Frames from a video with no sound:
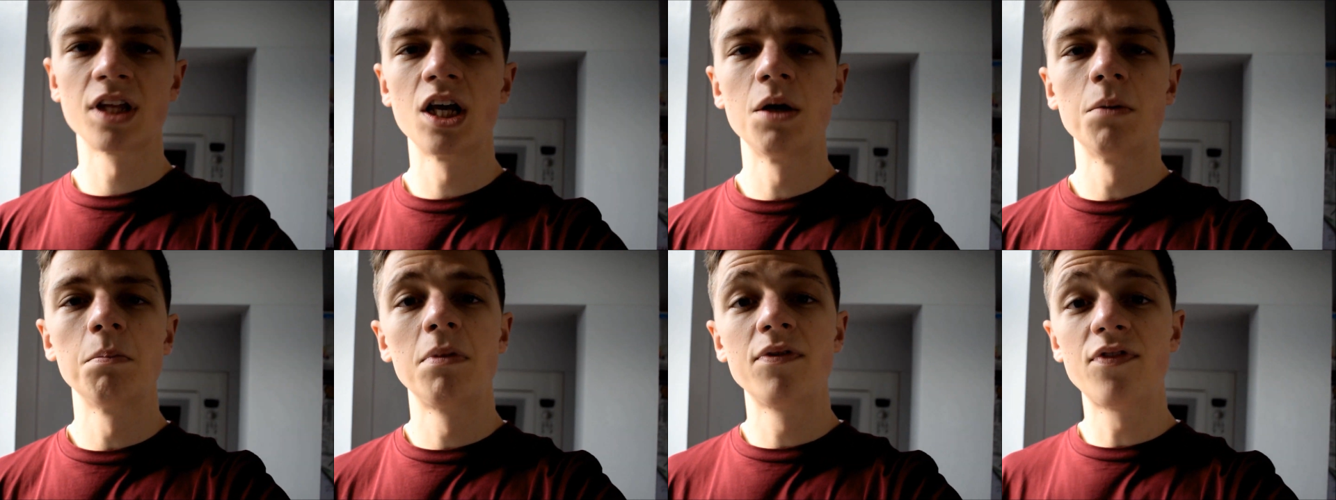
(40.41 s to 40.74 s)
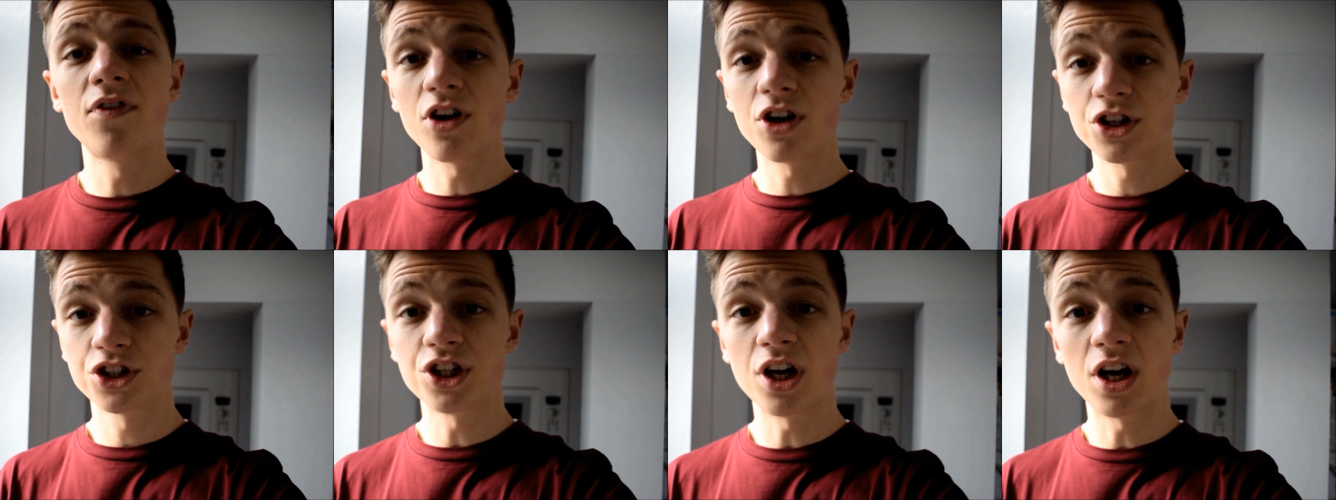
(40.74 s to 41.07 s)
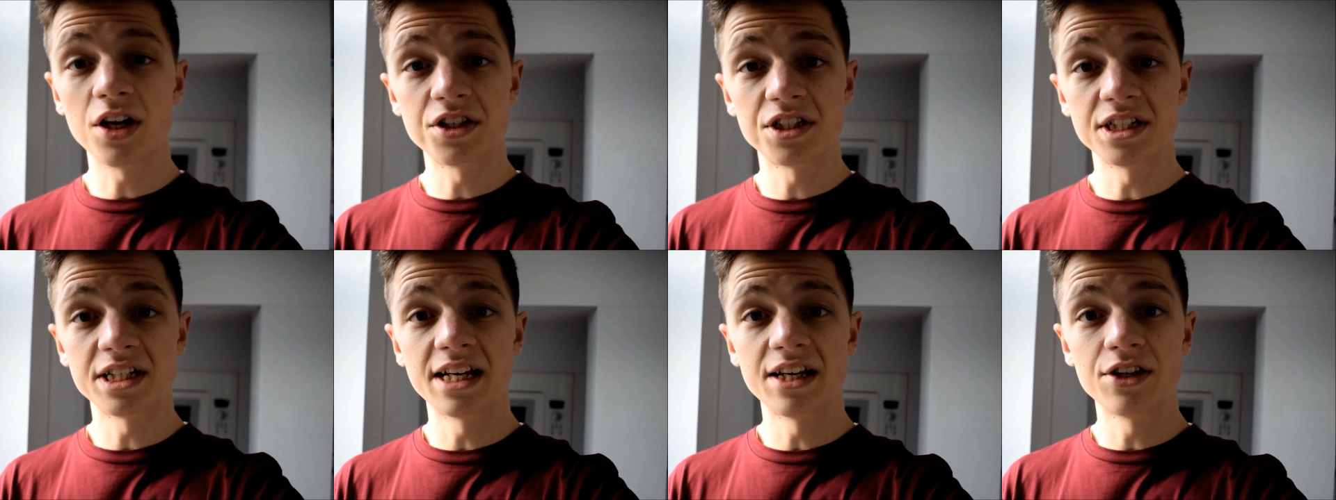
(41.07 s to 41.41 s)
Before I start
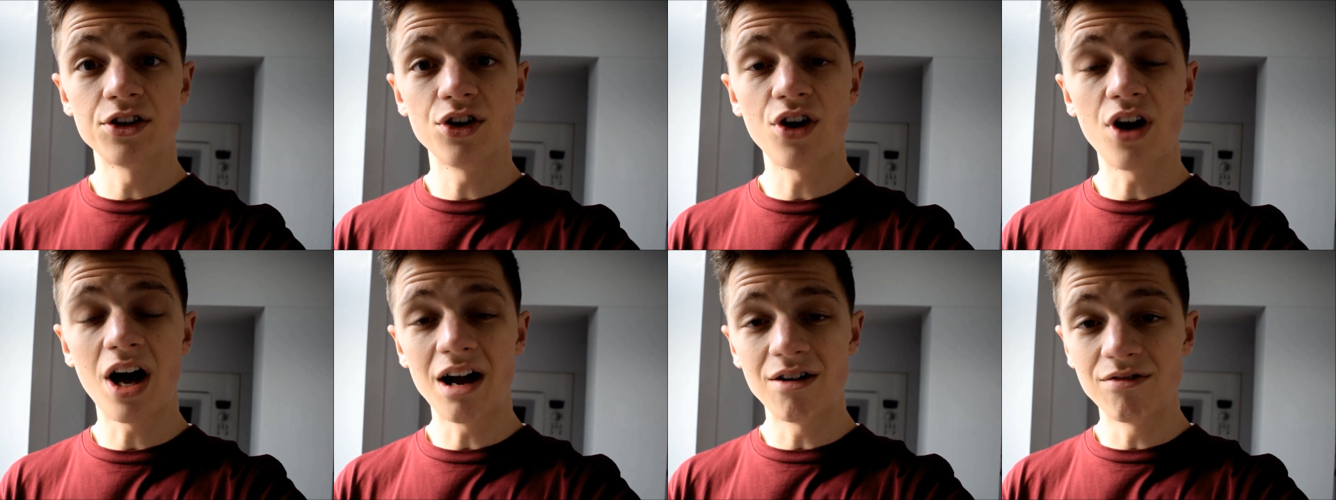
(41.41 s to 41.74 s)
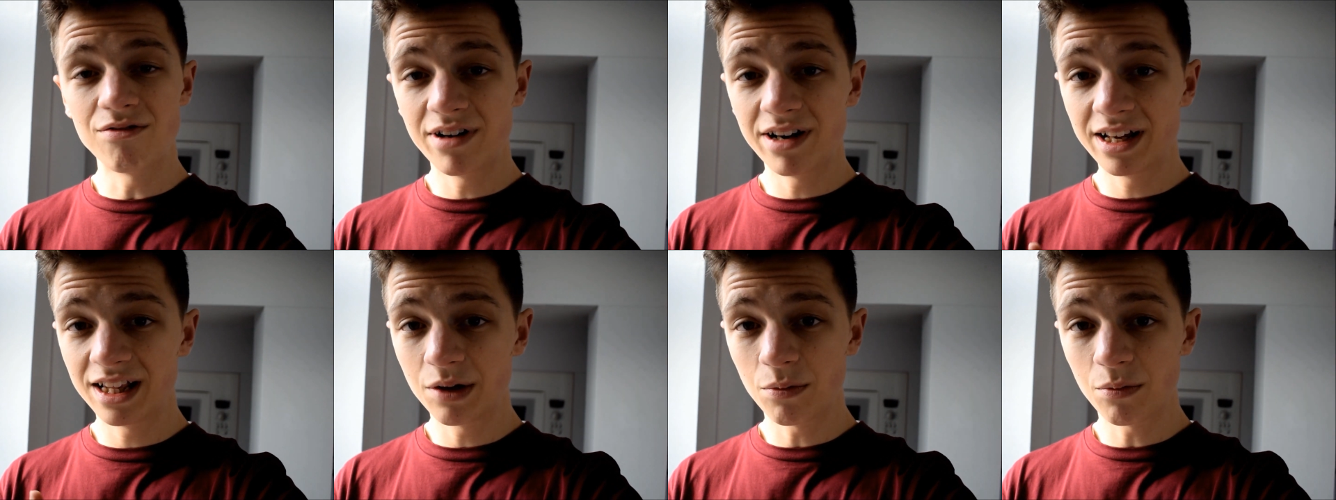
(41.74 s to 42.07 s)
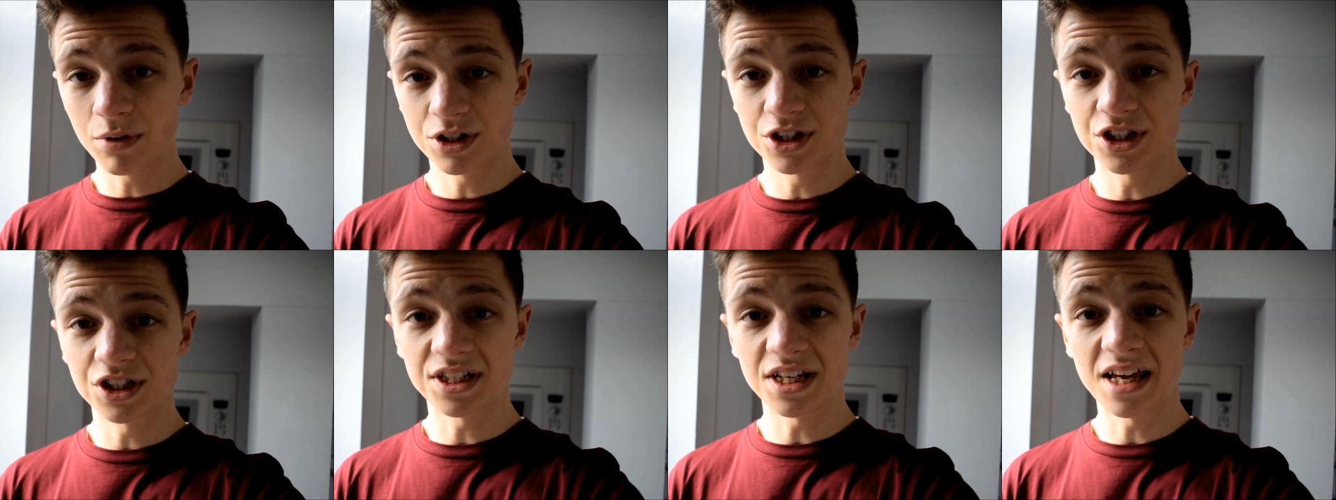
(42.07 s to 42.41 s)
today though, I really want
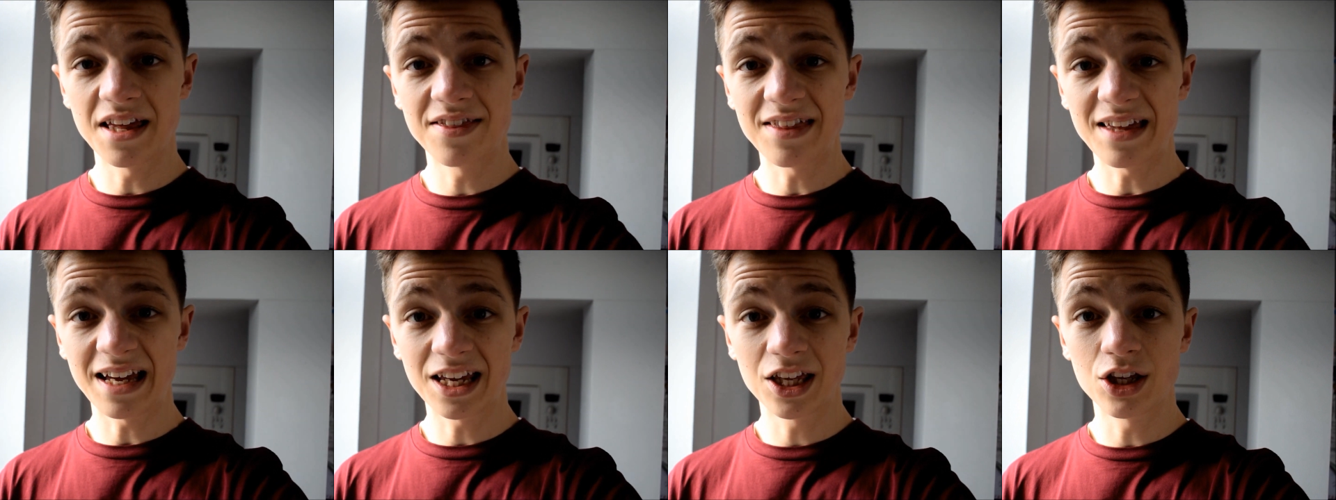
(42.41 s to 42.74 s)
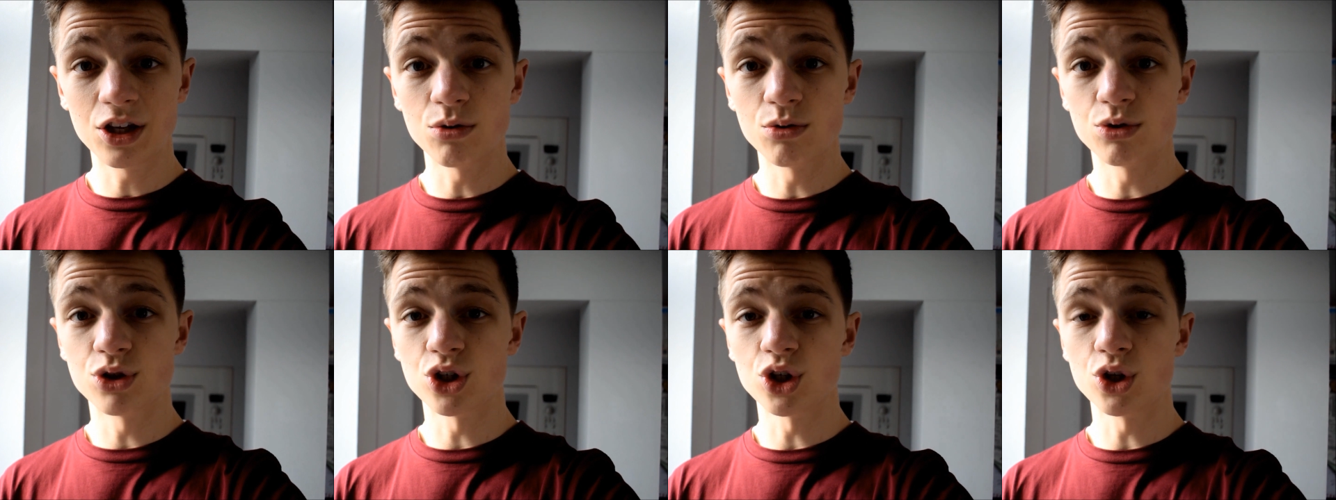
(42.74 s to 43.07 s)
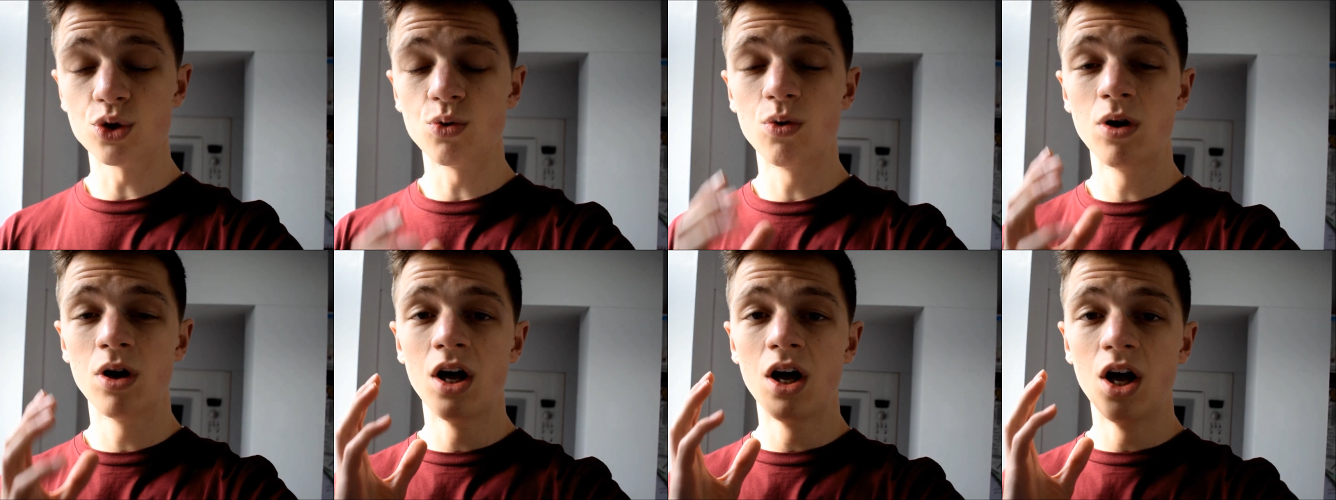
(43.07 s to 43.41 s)
to say thank you
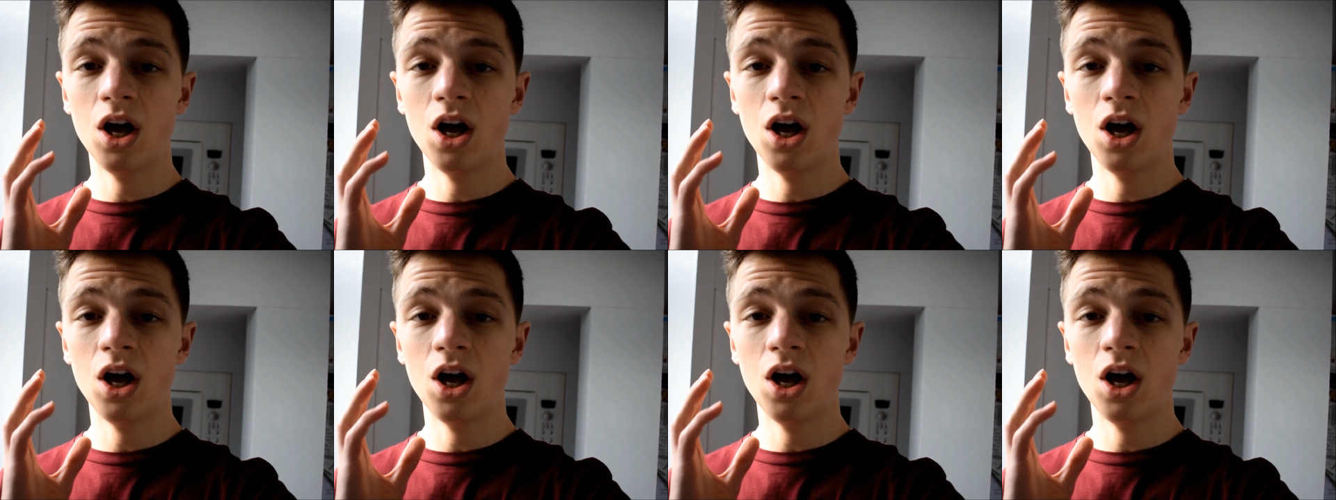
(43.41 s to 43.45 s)
to